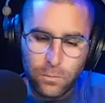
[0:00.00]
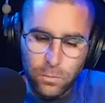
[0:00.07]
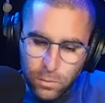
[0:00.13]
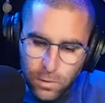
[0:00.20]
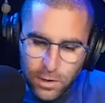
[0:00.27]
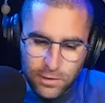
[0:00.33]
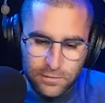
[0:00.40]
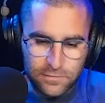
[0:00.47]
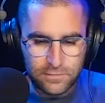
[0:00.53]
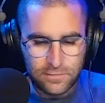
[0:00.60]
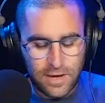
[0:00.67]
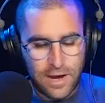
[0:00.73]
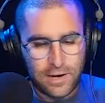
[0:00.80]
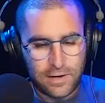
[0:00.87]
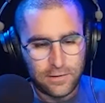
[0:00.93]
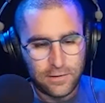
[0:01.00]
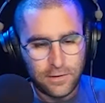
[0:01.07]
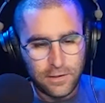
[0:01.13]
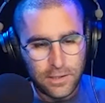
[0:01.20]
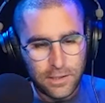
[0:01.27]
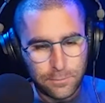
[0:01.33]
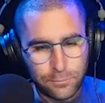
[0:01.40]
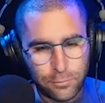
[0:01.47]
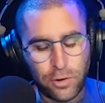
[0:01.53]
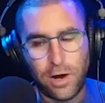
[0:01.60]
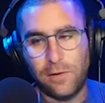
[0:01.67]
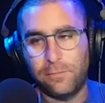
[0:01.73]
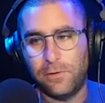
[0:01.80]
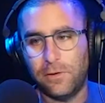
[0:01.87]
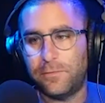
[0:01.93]
was that
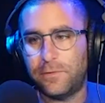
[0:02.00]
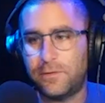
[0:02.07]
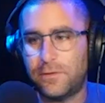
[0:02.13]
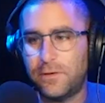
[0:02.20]
problem